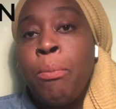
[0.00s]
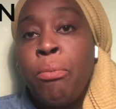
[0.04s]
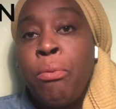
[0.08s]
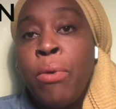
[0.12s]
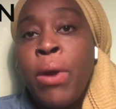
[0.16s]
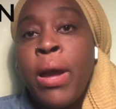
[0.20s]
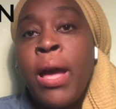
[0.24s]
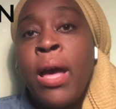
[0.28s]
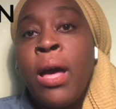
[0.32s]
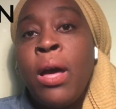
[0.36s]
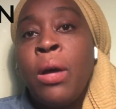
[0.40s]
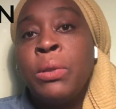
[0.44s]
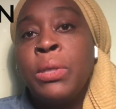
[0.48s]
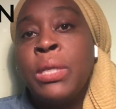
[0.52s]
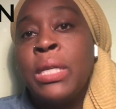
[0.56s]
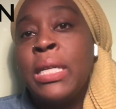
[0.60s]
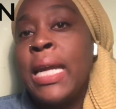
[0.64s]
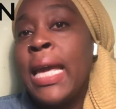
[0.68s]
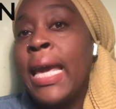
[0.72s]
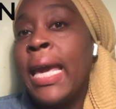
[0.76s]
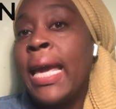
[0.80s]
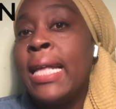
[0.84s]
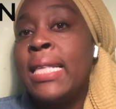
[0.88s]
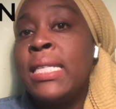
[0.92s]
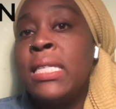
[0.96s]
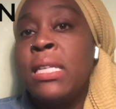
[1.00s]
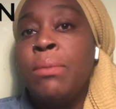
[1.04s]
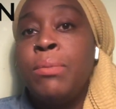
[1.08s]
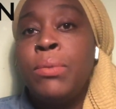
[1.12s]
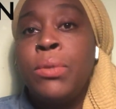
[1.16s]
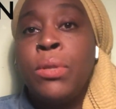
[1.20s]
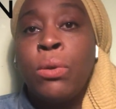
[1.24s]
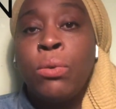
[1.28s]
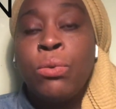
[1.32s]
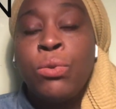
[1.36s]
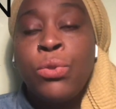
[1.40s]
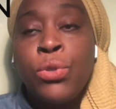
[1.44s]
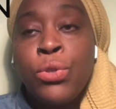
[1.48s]
Brown and Hands Up
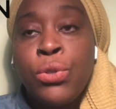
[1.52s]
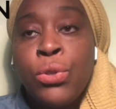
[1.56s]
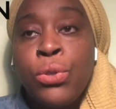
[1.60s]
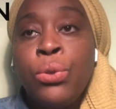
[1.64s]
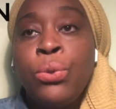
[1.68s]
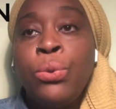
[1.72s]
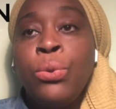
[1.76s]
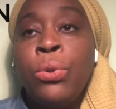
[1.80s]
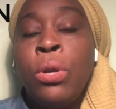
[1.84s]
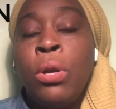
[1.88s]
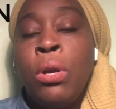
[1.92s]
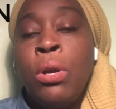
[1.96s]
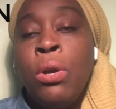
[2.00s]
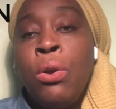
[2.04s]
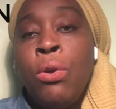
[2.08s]
Don't Shoot,